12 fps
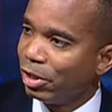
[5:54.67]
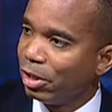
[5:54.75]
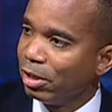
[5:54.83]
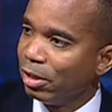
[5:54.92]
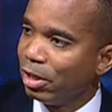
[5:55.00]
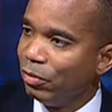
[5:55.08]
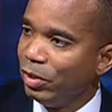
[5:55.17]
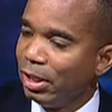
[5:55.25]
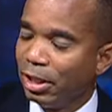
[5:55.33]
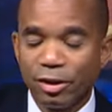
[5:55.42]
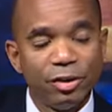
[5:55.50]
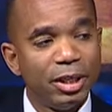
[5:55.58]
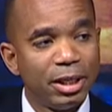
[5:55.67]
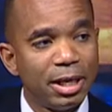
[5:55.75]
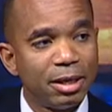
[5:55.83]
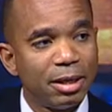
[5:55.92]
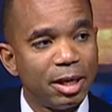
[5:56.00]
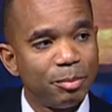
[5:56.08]
are really hurting
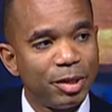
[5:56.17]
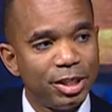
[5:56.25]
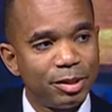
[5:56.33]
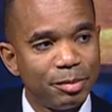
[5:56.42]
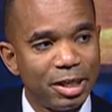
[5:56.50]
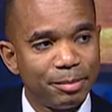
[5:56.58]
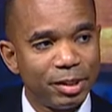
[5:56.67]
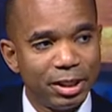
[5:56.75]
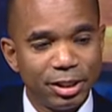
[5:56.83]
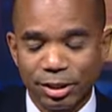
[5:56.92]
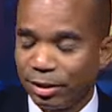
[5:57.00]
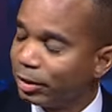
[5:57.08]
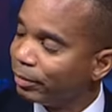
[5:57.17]
our patient populations.